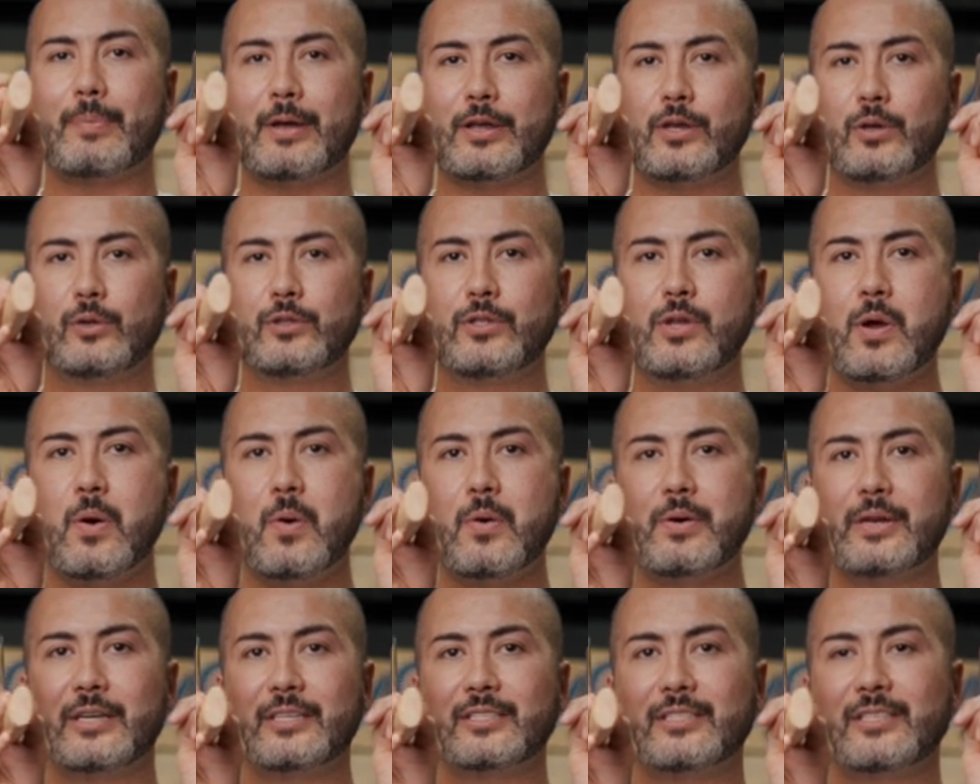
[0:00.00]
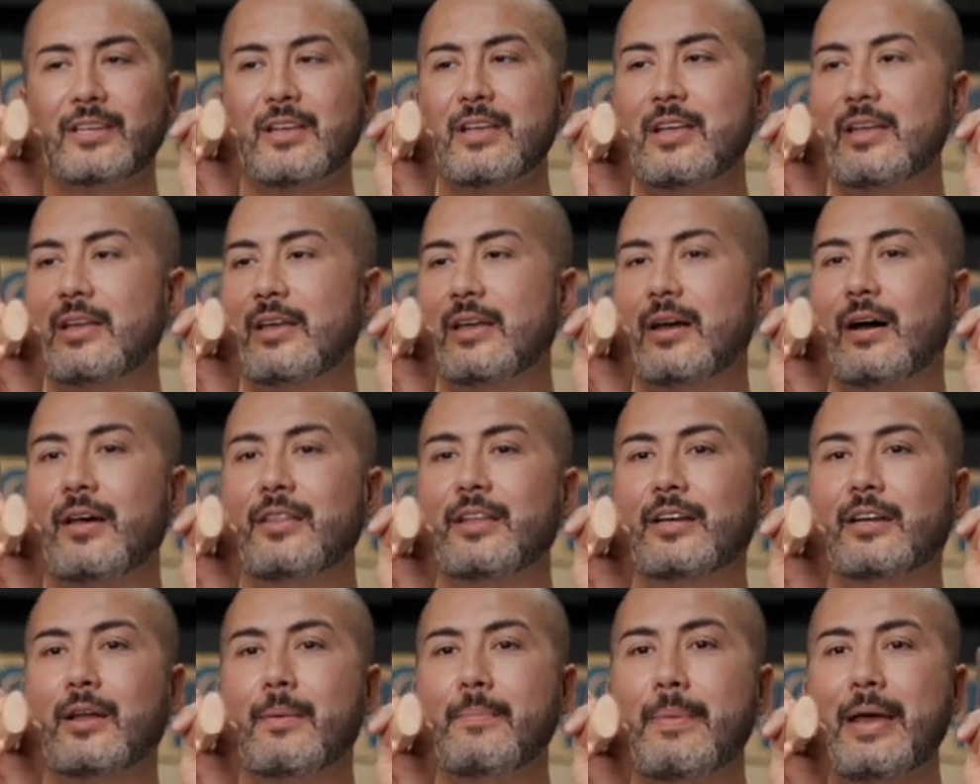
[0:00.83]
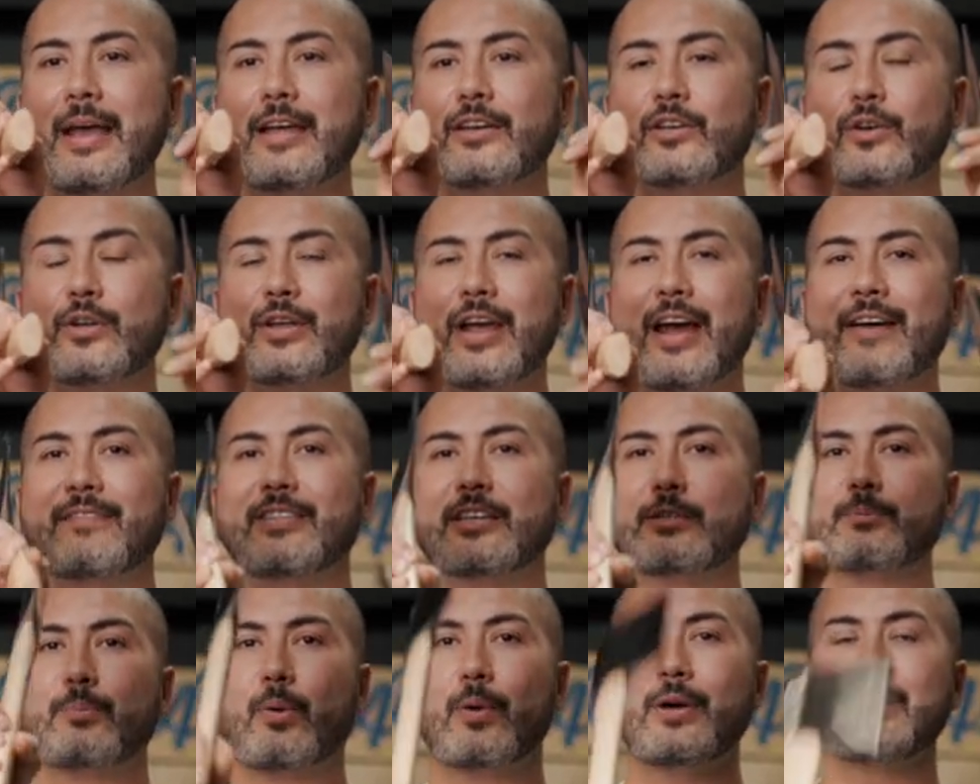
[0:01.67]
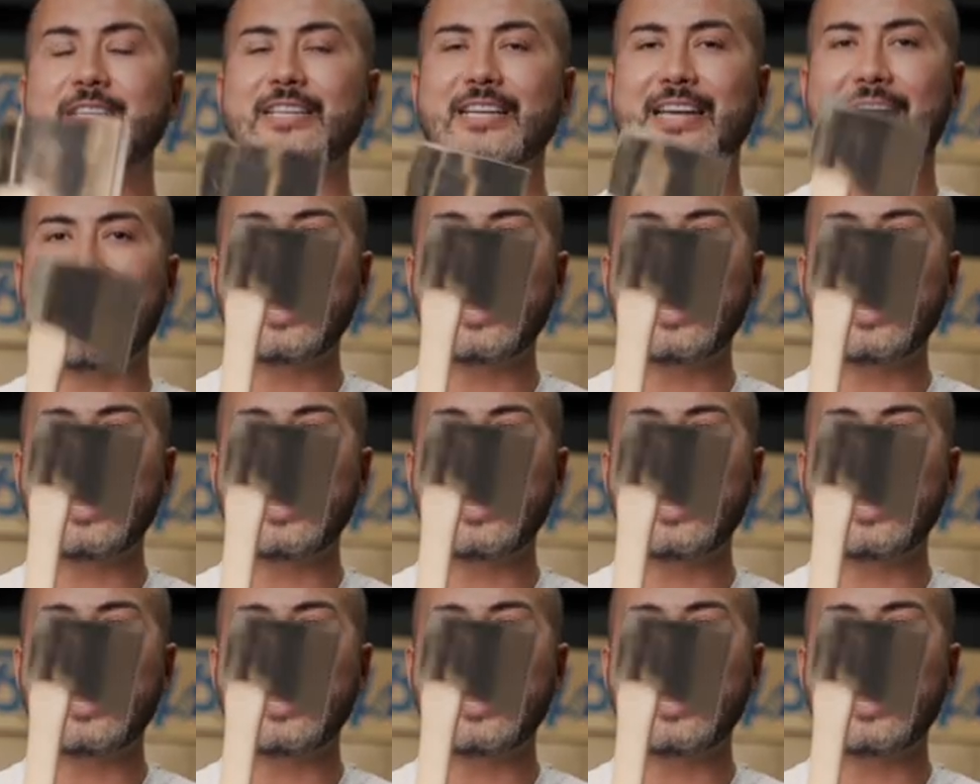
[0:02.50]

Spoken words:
But you'll notice on the Commander, you have this pointed